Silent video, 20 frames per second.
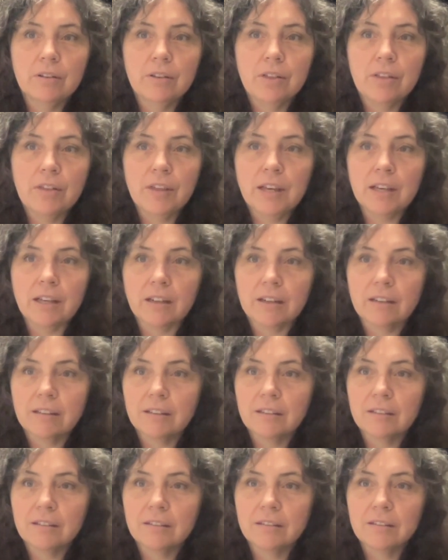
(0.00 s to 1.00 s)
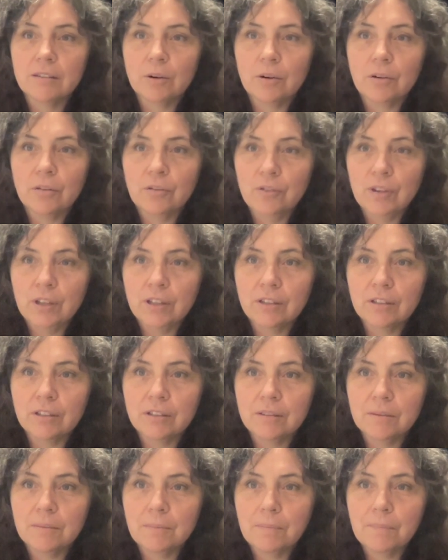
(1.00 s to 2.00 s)
think or feel?
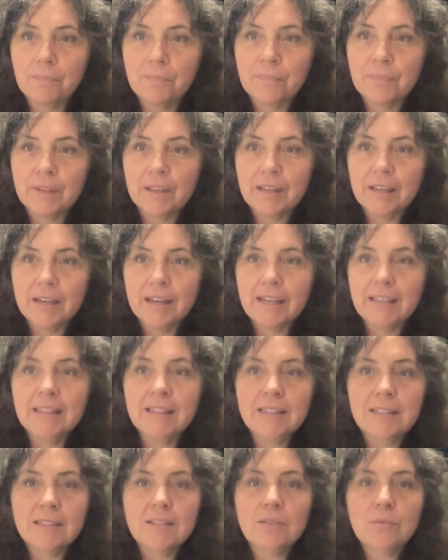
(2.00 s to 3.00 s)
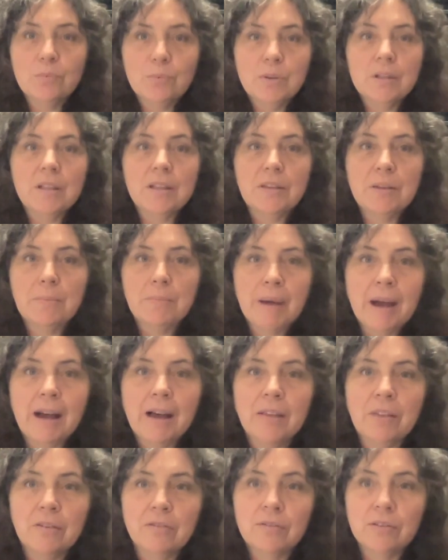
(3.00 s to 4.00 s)
And this is really the
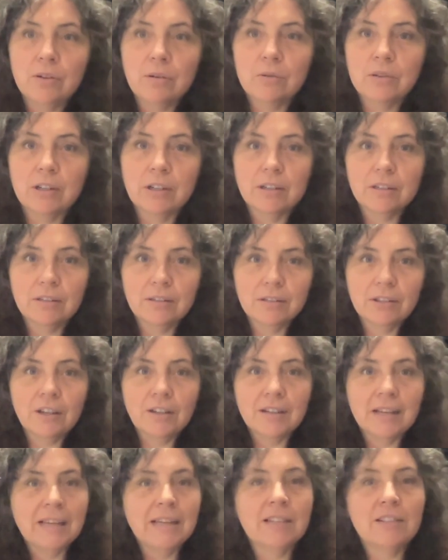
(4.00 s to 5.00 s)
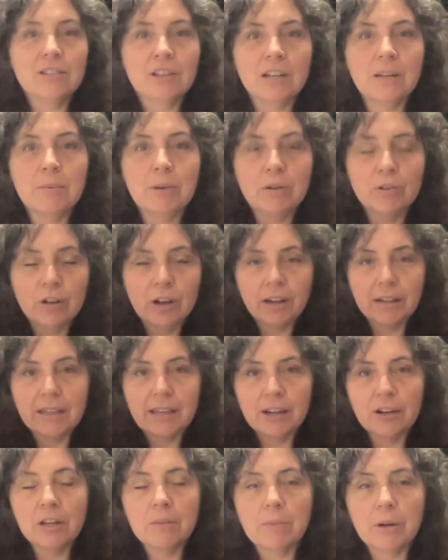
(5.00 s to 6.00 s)
path of yoga. And it's not about not
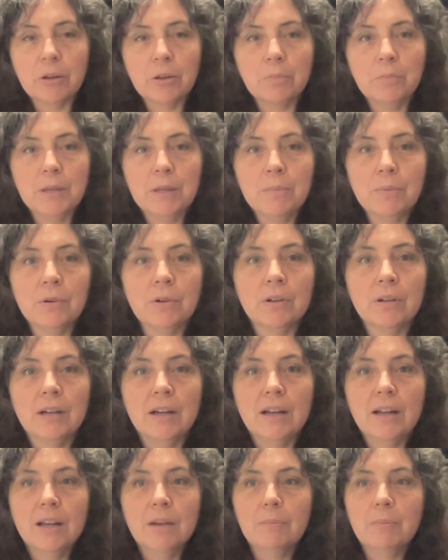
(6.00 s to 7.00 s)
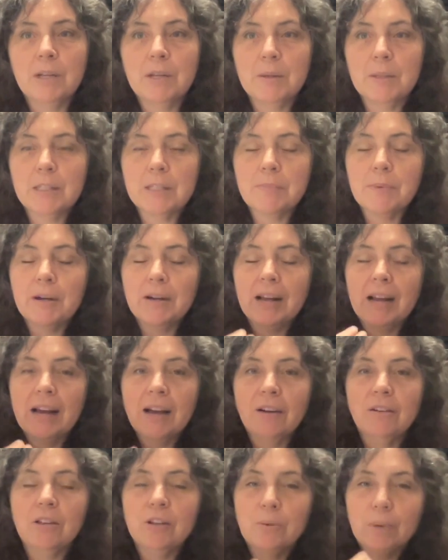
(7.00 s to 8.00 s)
caring about other people, but it's about
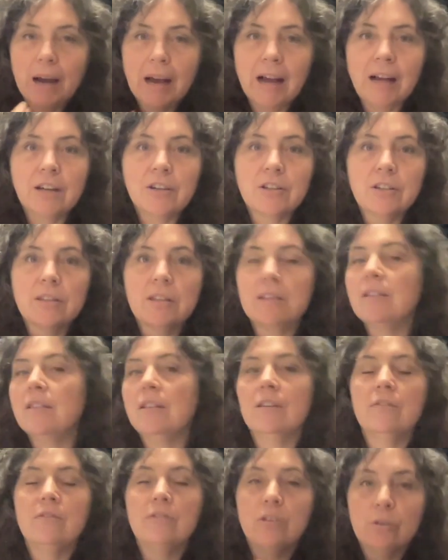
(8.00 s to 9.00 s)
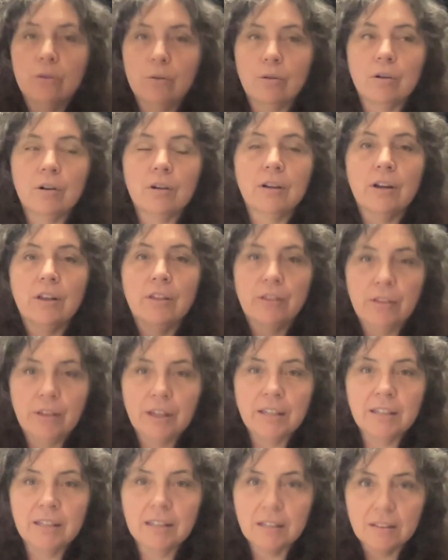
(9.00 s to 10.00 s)
how do you actually live your
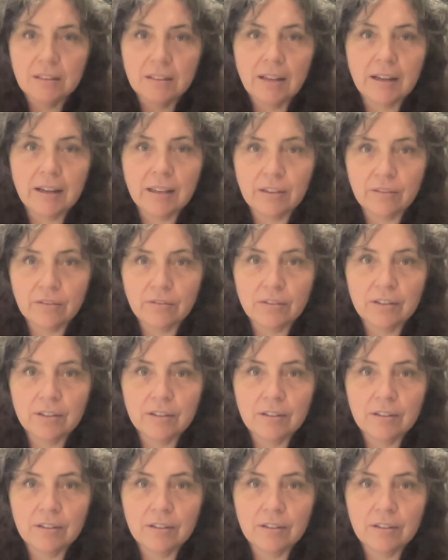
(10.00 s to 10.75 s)
authentic life?